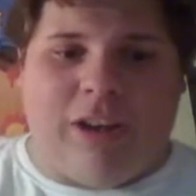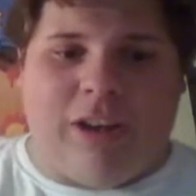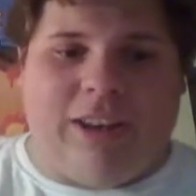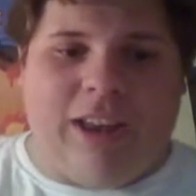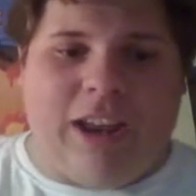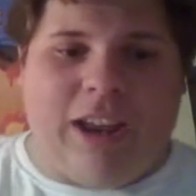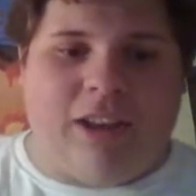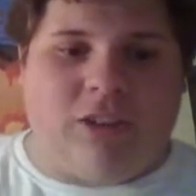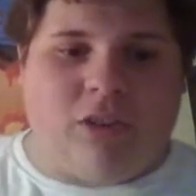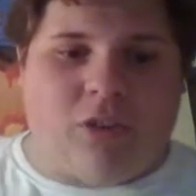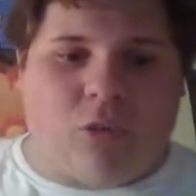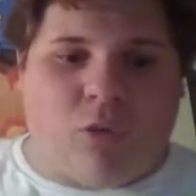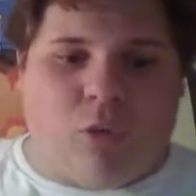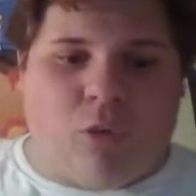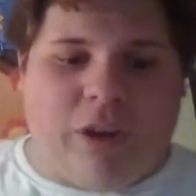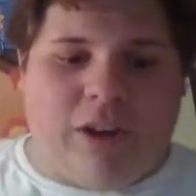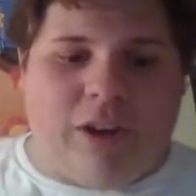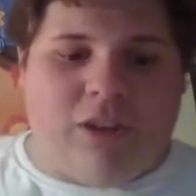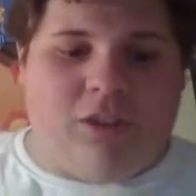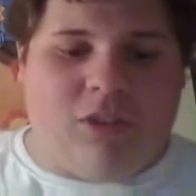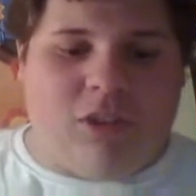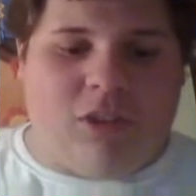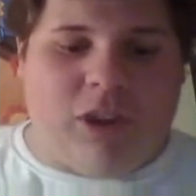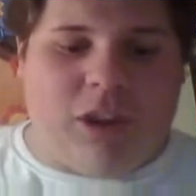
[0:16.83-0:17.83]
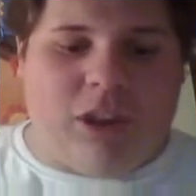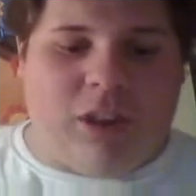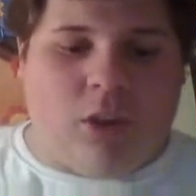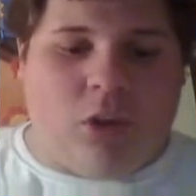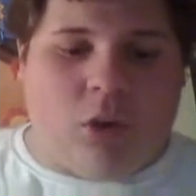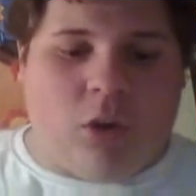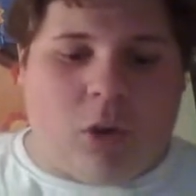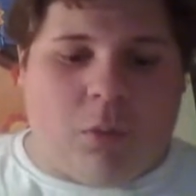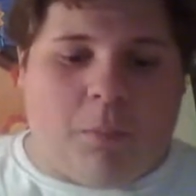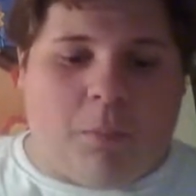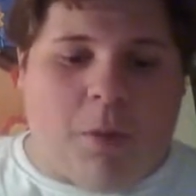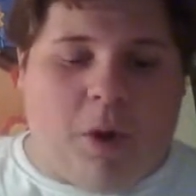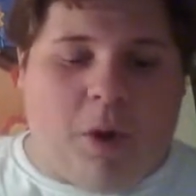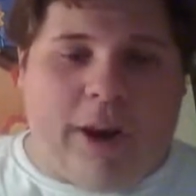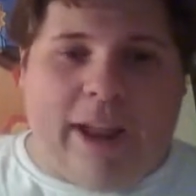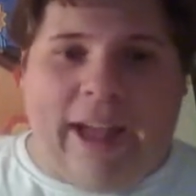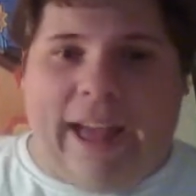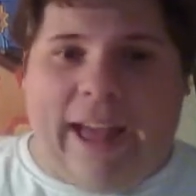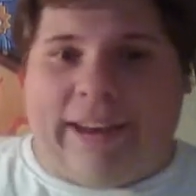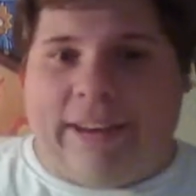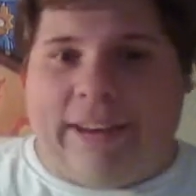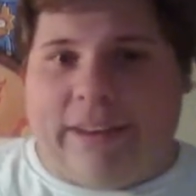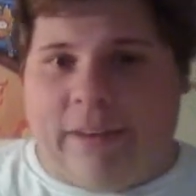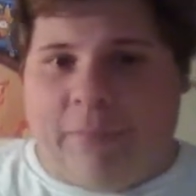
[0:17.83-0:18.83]
days of racing Laurel Park
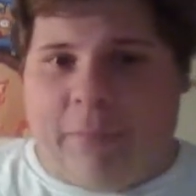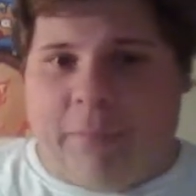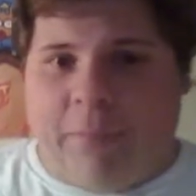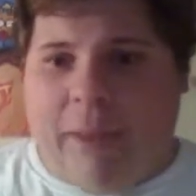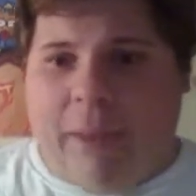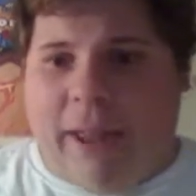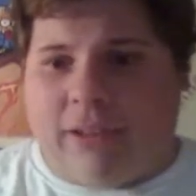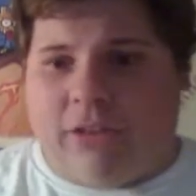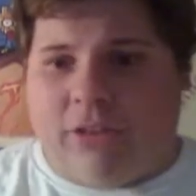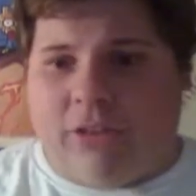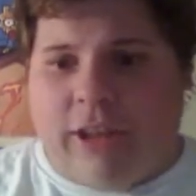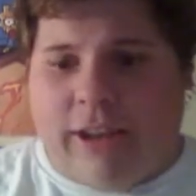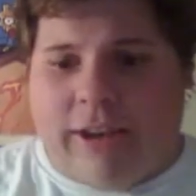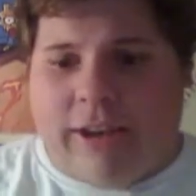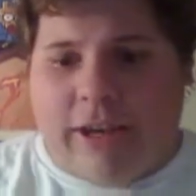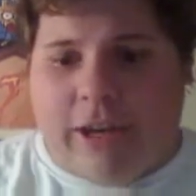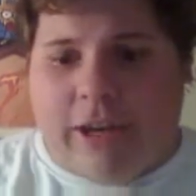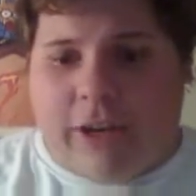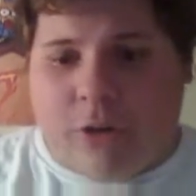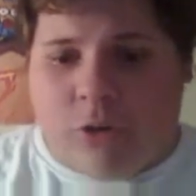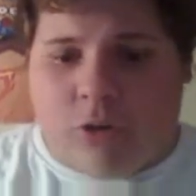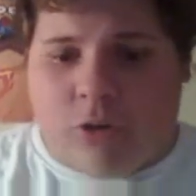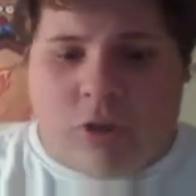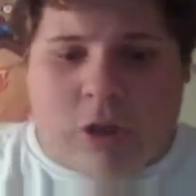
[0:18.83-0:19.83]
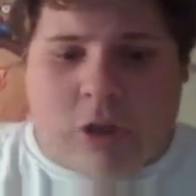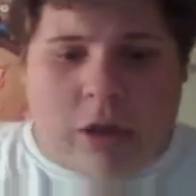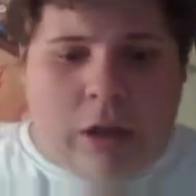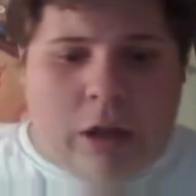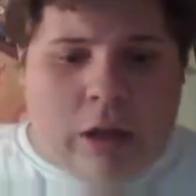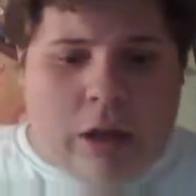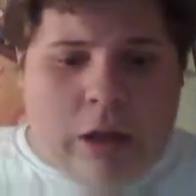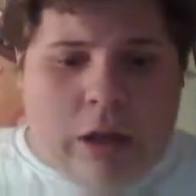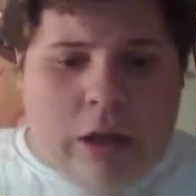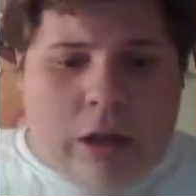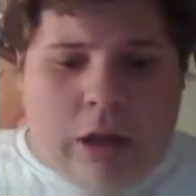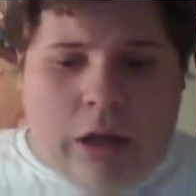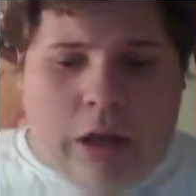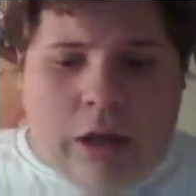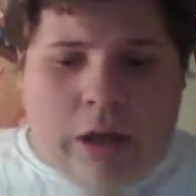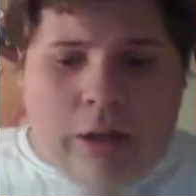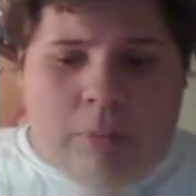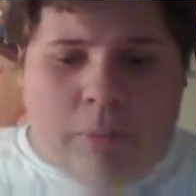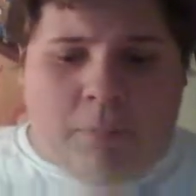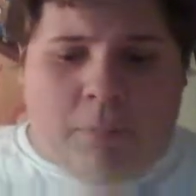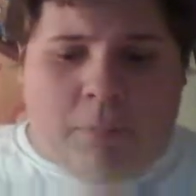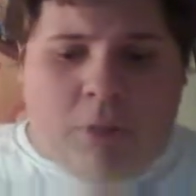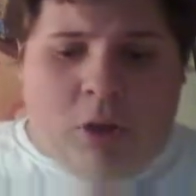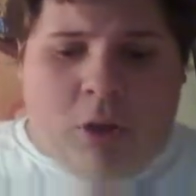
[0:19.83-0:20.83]
had in the past 10 years.
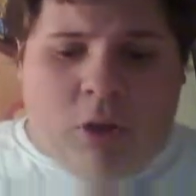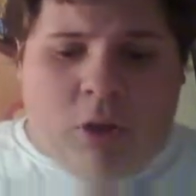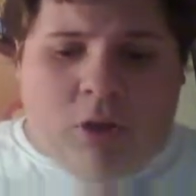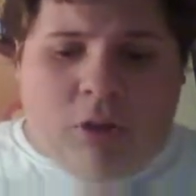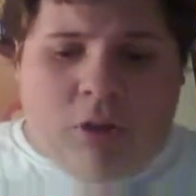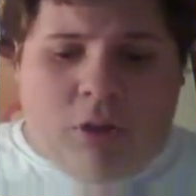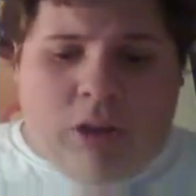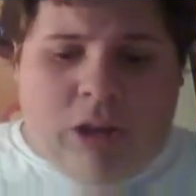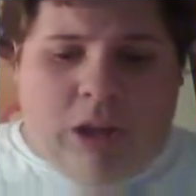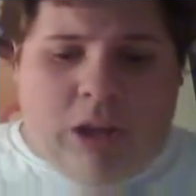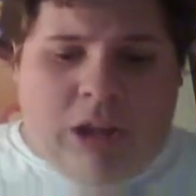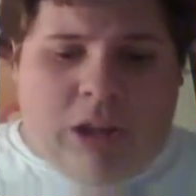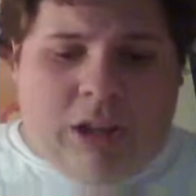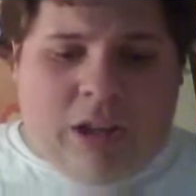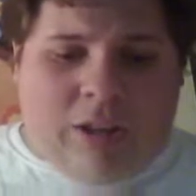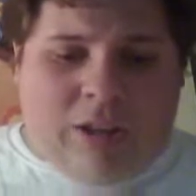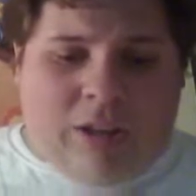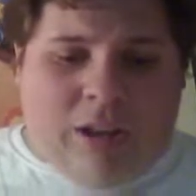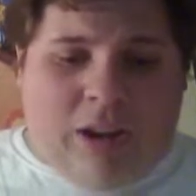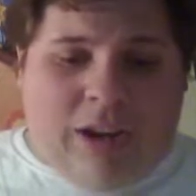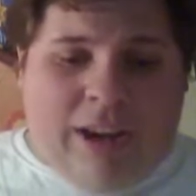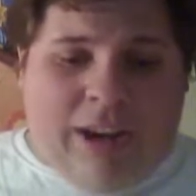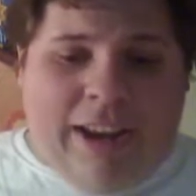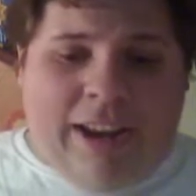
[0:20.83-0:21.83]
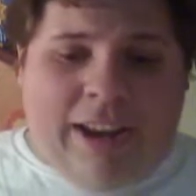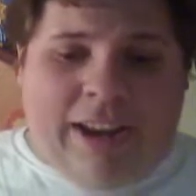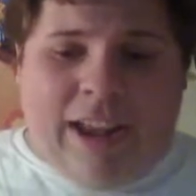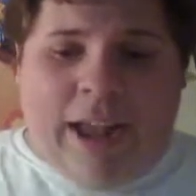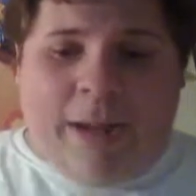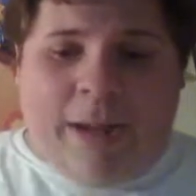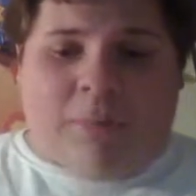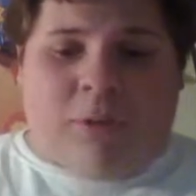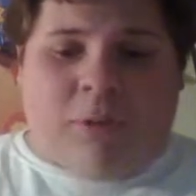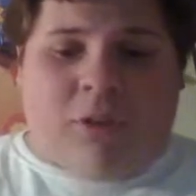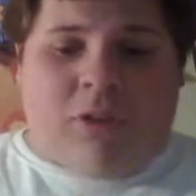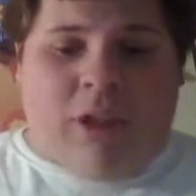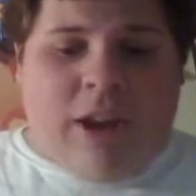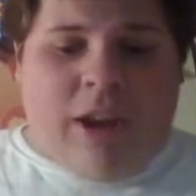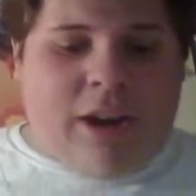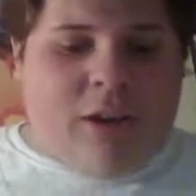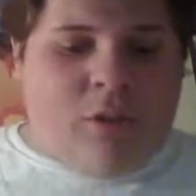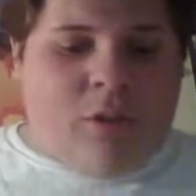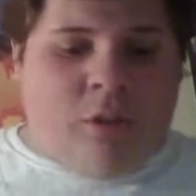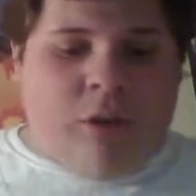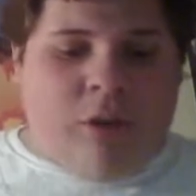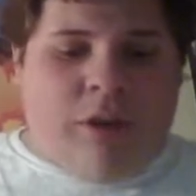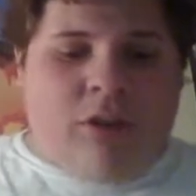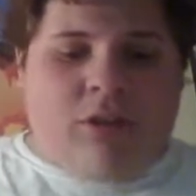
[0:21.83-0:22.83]
Um, I'm going to handicap the
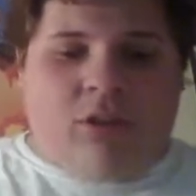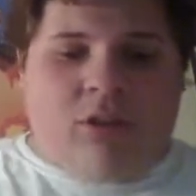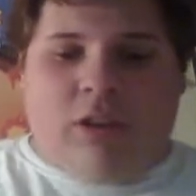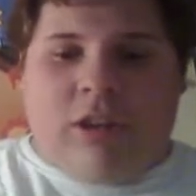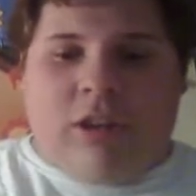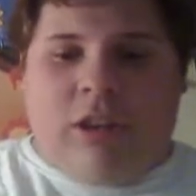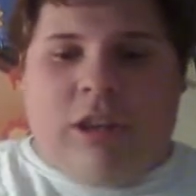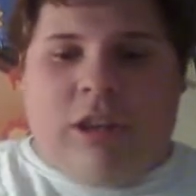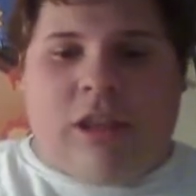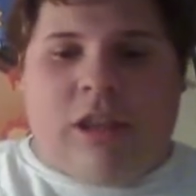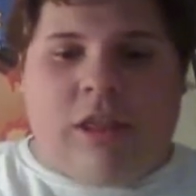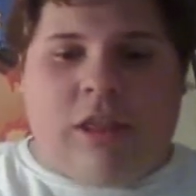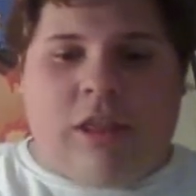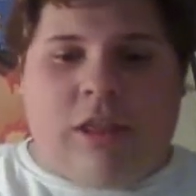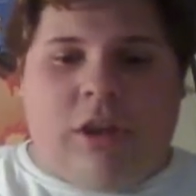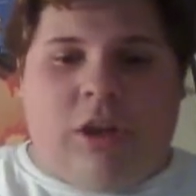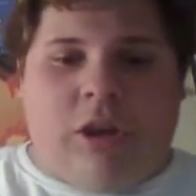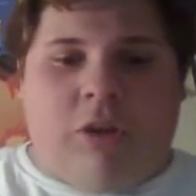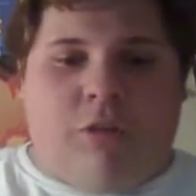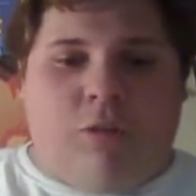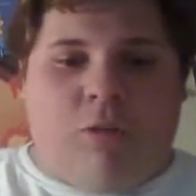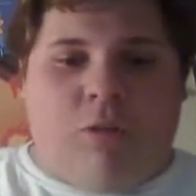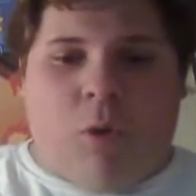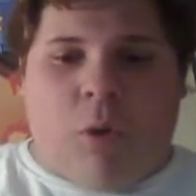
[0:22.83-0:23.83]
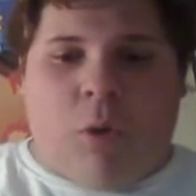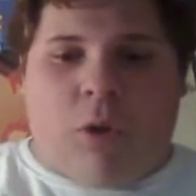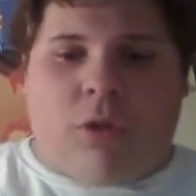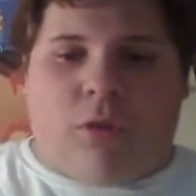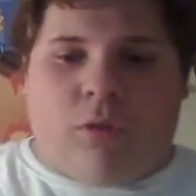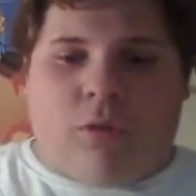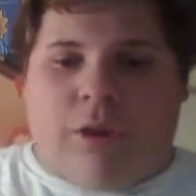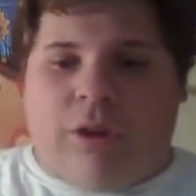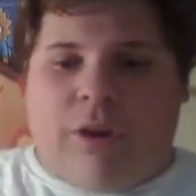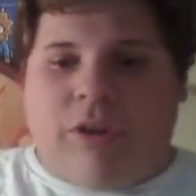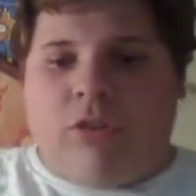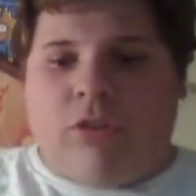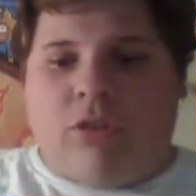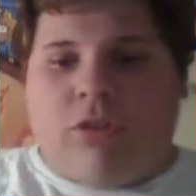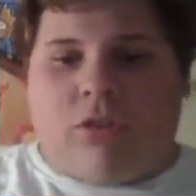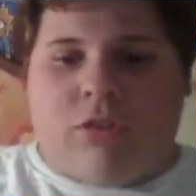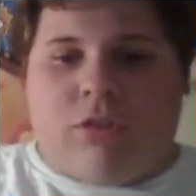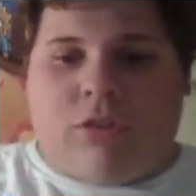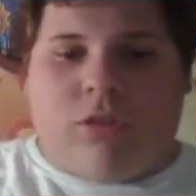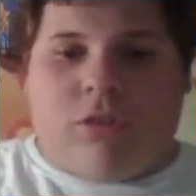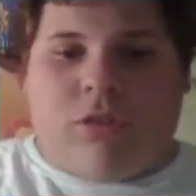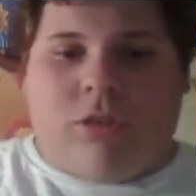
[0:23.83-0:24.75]
second race, the fourth race,